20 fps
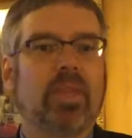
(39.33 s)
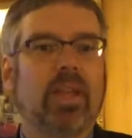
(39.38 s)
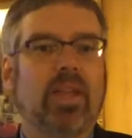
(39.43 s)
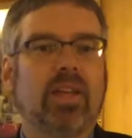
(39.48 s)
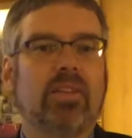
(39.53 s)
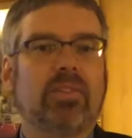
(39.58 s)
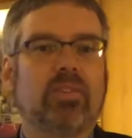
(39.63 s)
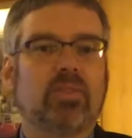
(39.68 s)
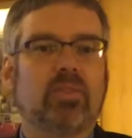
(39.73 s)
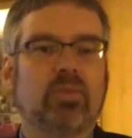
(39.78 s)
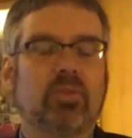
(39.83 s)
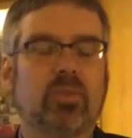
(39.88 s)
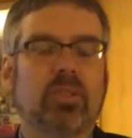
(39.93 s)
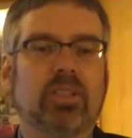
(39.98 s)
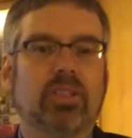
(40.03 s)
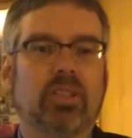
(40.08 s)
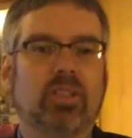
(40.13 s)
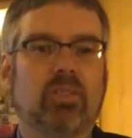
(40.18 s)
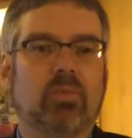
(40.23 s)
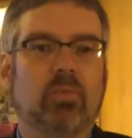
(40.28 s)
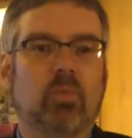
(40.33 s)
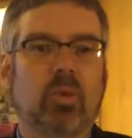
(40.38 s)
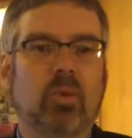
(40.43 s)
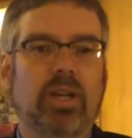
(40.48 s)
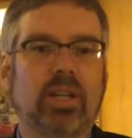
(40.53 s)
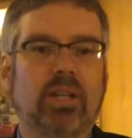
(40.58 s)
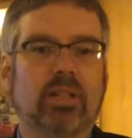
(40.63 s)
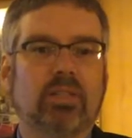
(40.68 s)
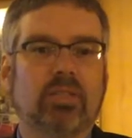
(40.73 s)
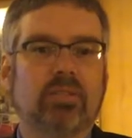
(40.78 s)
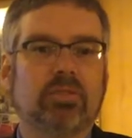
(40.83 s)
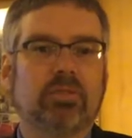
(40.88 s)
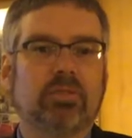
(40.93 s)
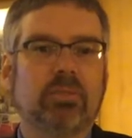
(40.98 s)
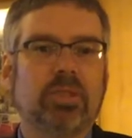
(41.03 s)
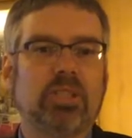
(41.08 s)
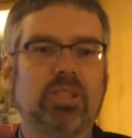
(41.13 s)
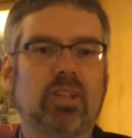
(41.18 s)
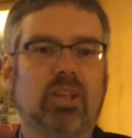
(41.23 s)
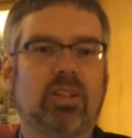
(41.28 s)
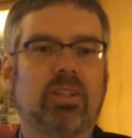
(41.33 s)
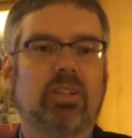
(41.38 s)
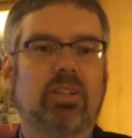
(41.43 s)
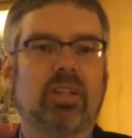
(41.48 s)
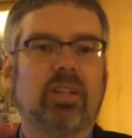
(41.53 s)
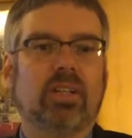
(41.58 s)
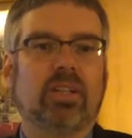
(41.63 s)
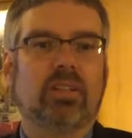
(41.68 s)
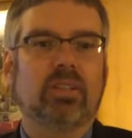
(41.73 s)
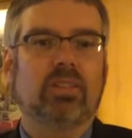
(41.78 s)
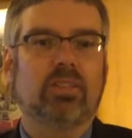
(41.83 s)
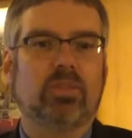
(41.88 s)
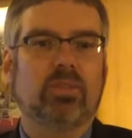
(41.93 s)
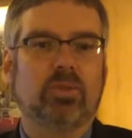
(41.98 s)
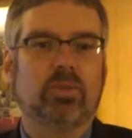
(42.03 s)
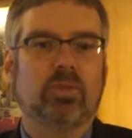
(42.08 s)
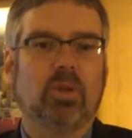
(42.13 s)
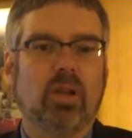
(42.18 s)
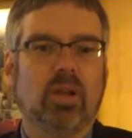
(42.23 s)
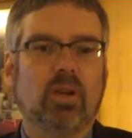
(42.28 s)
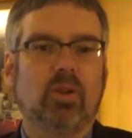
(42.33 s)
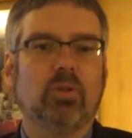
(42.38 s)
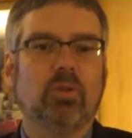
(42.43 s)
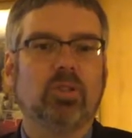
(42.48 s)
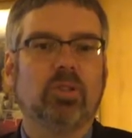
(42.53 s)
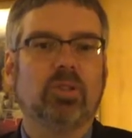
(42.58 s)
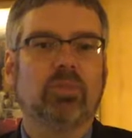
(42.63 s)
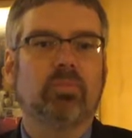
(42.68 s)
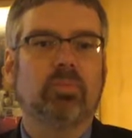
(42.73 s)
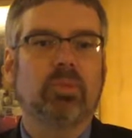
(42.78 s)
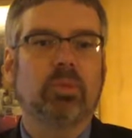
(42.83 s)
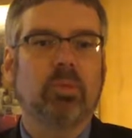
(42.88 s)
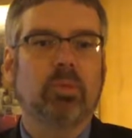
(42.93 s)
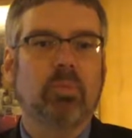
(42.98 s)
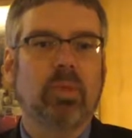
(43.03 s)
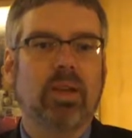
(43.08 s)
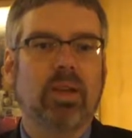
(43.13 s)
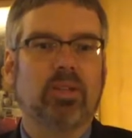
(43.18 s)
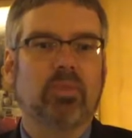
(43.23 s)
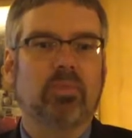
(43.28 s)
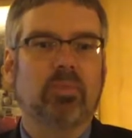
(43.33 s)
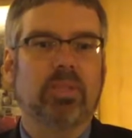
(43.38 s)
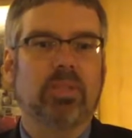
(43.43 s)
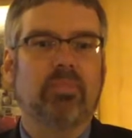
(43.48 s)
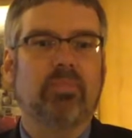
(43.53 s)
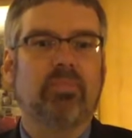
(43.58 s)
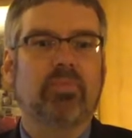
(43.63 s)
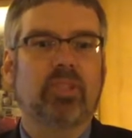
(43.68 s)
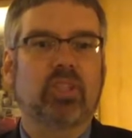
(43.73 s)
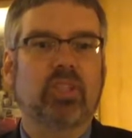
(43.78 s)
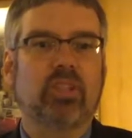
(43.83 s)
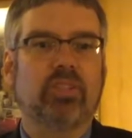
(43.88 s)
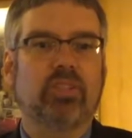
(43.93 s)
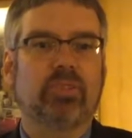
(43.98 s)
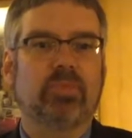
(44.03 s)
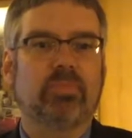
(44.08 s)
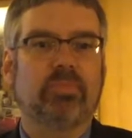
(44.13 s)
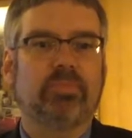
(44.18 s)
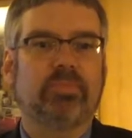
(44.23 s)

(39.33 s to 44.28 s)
And this is a really good way to learn from each other and to hone your people management skills.